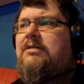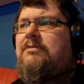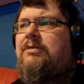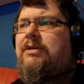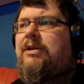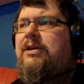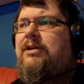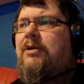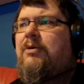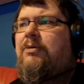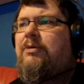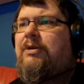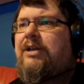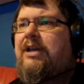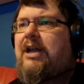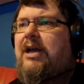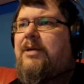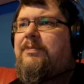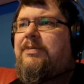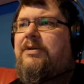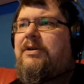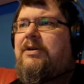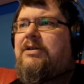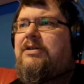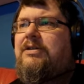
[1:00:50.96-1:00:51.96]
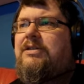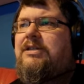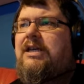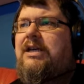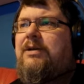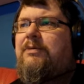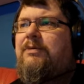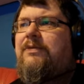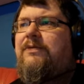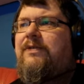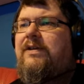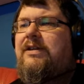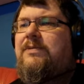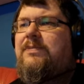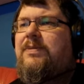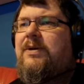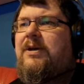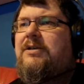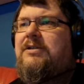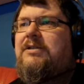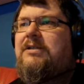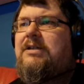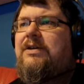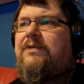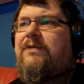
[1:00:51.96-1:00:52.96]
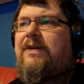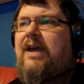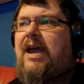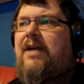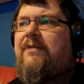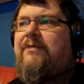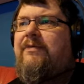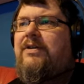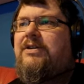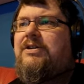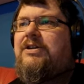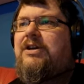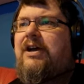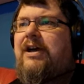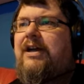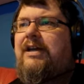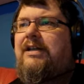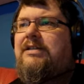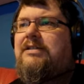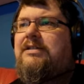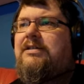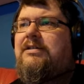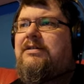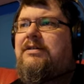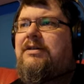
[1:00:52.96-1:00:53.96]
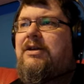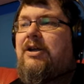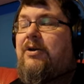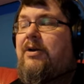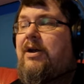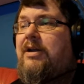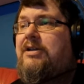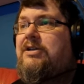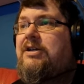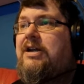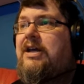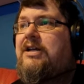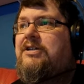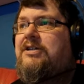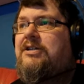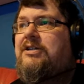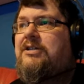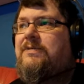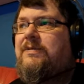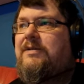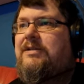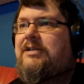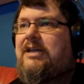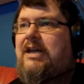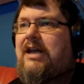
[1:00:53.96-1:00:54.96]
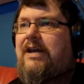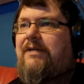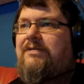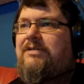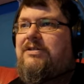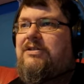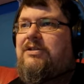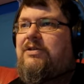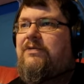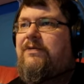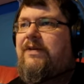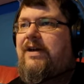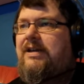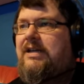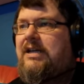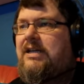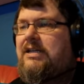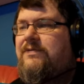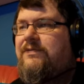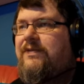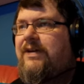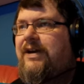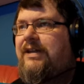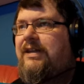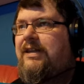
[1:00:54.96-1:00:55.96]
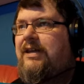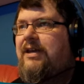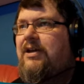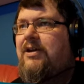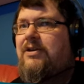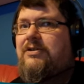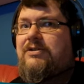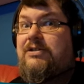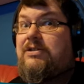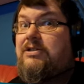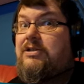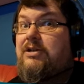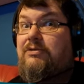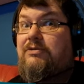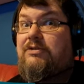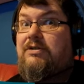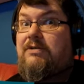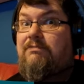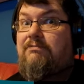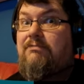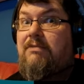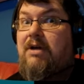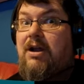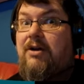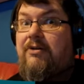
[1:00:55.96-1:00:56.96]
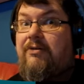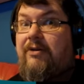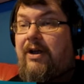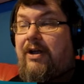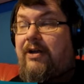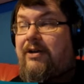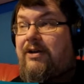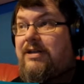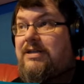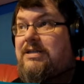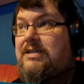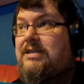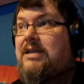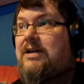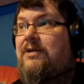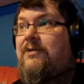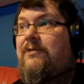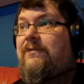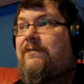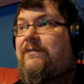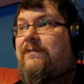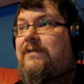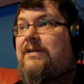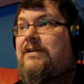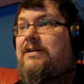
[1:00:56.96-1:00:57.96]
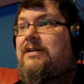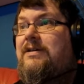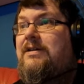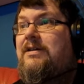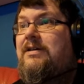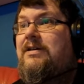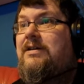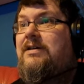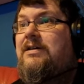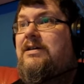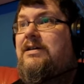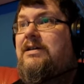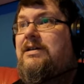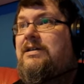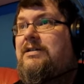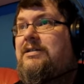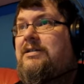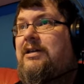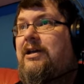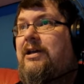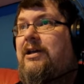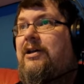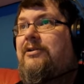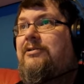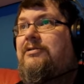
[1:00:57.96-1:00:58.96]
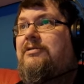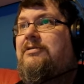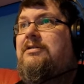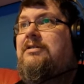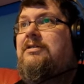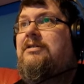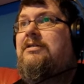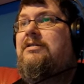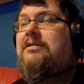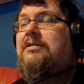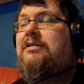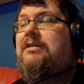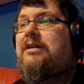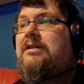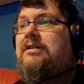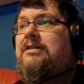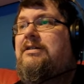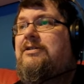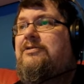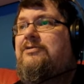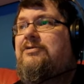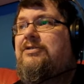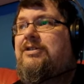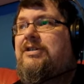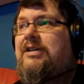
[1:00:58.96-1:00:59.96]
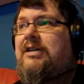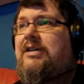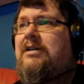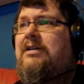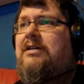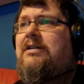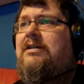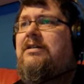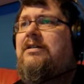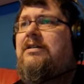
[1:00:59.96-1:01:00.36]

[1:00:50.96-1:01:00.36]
When you hold it up, you can see it would fit a person of average height. Congratulations, Mr. Davis, you've identified the ghost. So Tamara herself is the ghost. That's interesting.